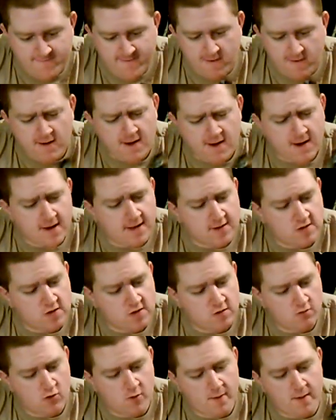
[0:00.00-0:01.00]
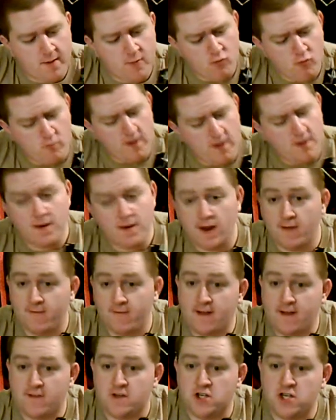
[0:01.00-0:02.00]
Very nice robot. Oh, wait a minute, I
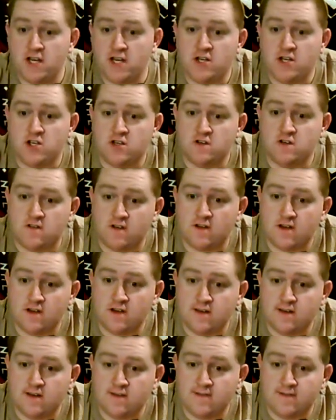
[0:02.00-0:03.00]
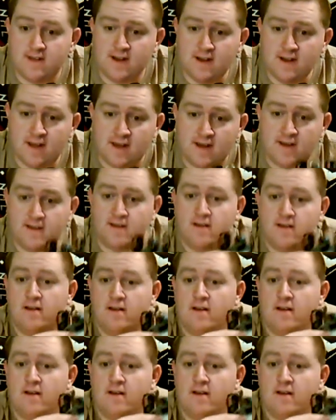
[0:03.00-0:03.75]
forgot to change his insignia.